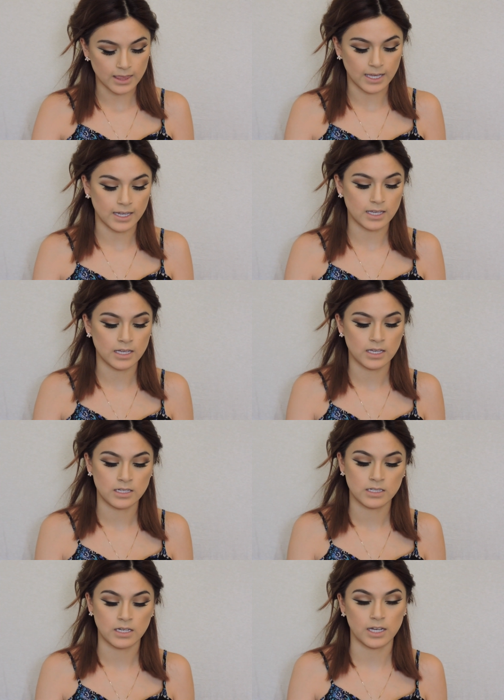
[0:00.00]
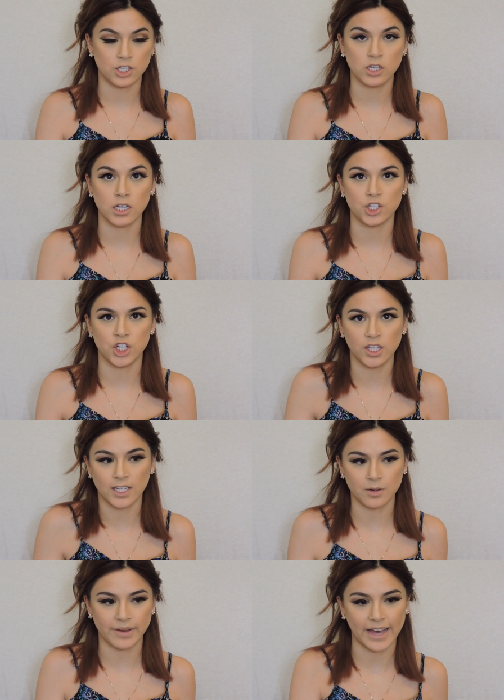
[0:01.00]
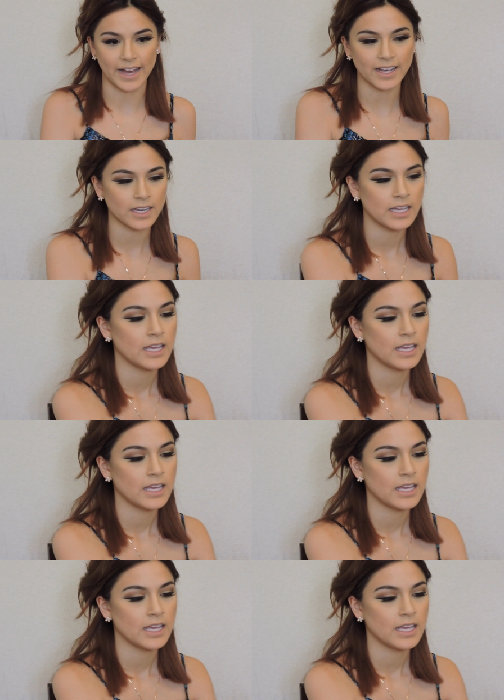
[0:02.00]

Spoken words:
like a gajillion pack,